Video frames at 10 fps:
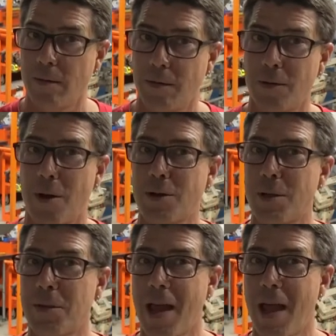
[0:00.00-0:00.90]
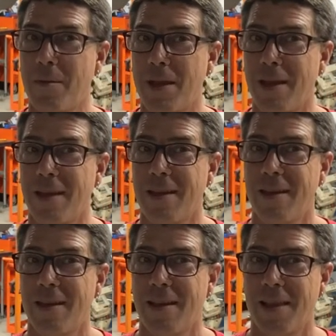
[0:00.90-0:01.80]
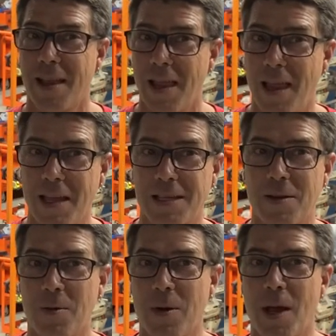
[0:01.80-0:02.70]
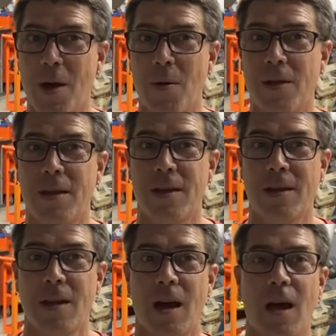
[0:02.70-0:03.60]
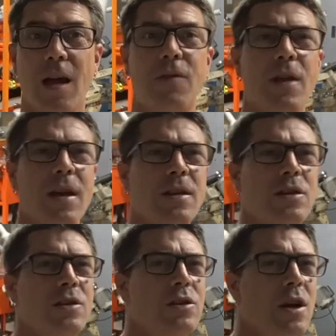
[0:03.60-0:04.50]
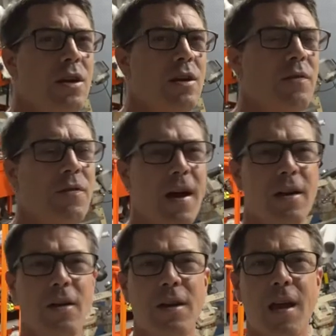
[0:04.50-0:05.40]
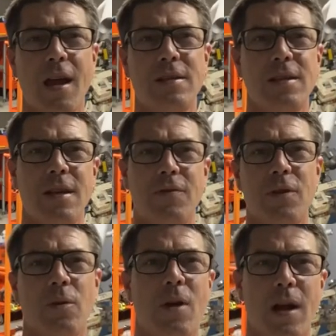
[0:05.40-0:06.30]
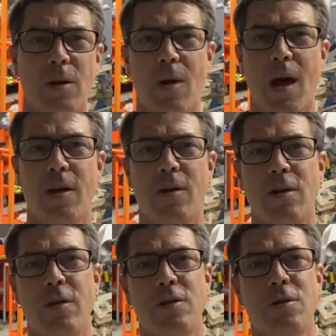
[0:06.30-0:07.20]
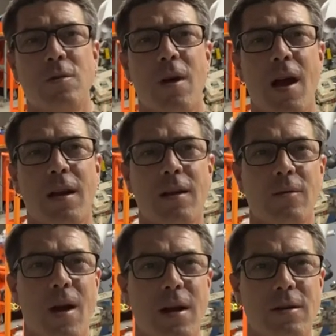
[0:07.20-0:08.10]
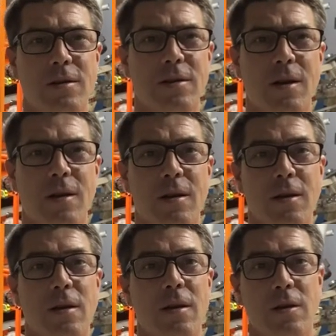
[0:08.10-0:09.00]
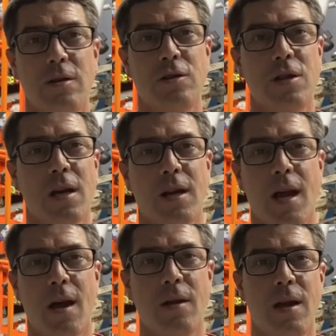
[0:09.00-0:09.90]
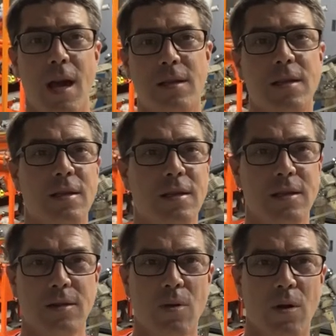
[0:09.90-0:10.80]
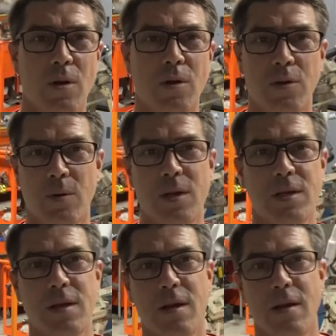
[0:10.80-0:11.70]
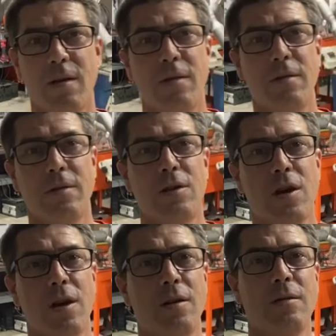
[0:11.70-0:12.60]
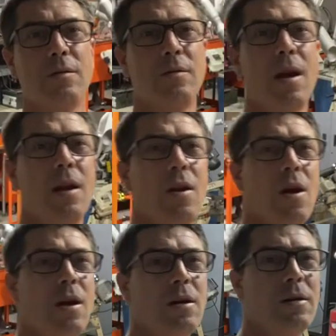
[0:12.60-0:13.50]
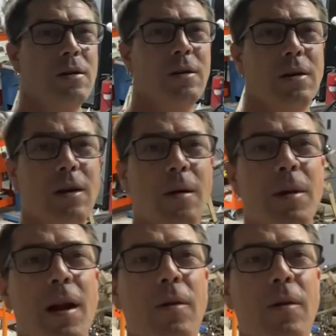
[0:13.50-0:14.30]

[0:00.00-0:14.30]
throw something at me. Let's see where we go with it. If you like this shirt, you can find it on Etsy. If you're a Ryker rider or you enjoy Rikers, check it out. Etsy, this is Rolling on 3's shirt, rated R, man, I